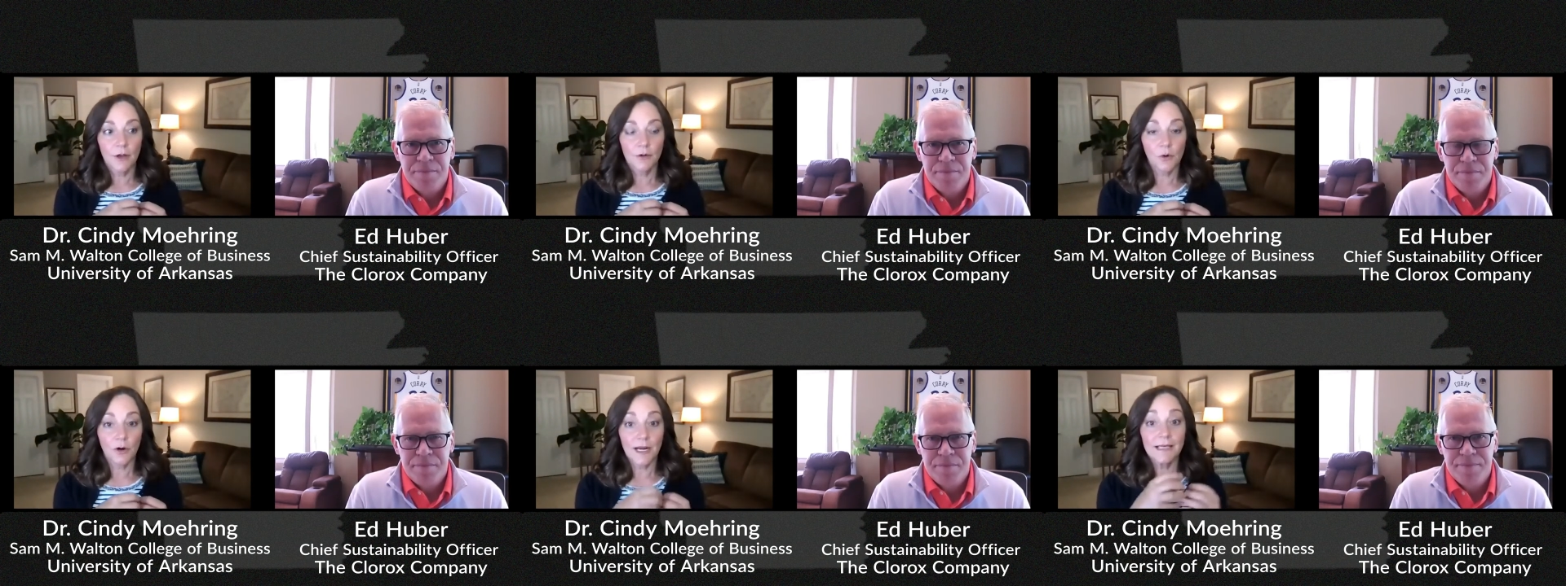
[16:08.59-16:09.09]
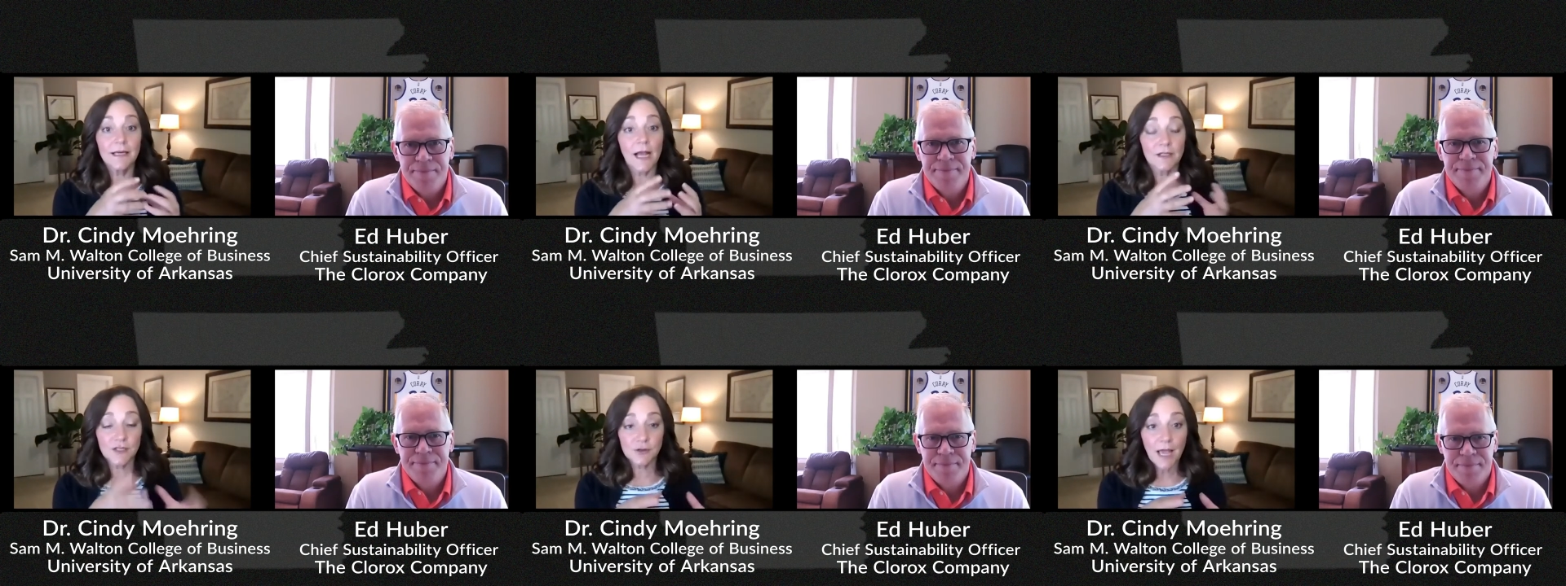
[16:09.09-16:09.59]
Speaker 1: your
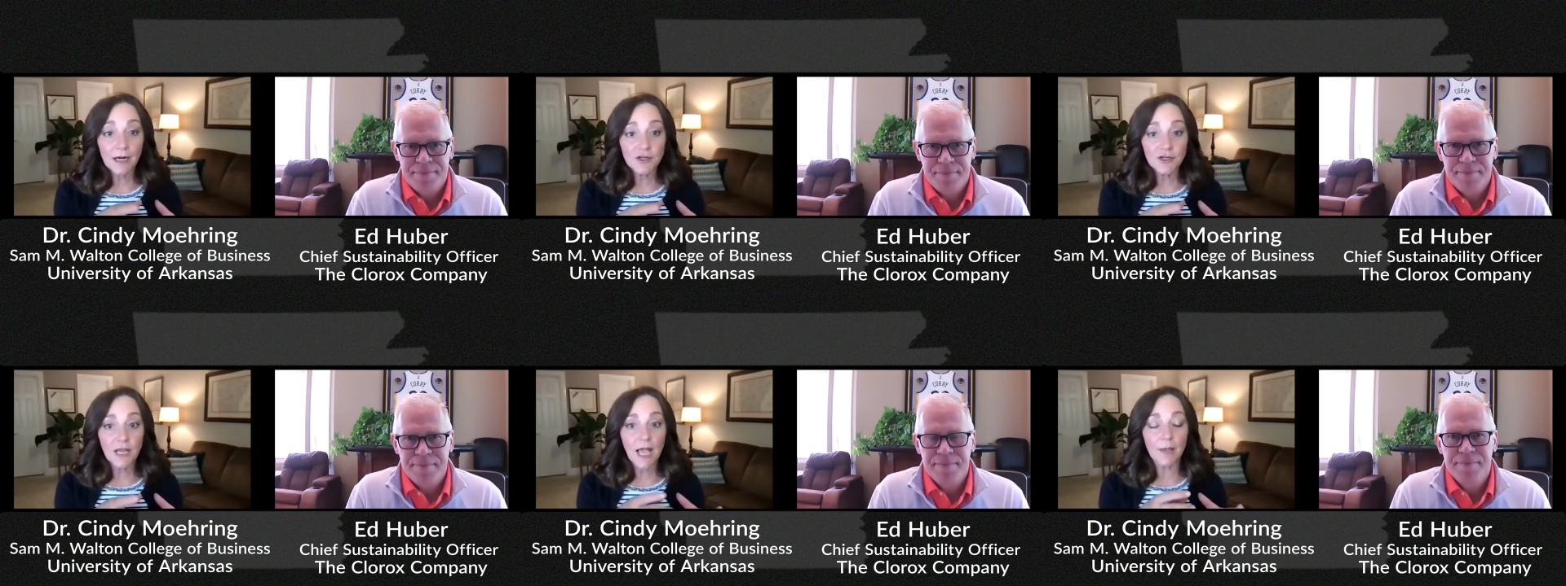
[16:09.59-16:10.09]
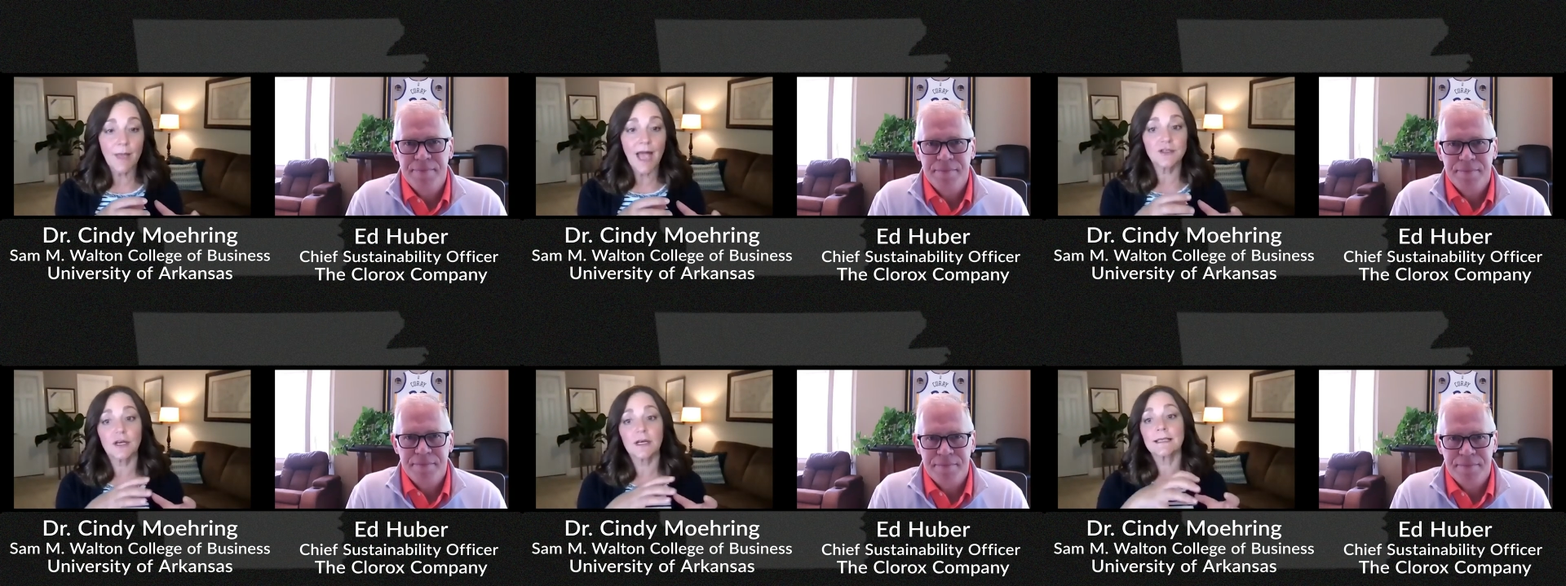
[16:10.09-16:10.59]
Ignite strategy, I imagine,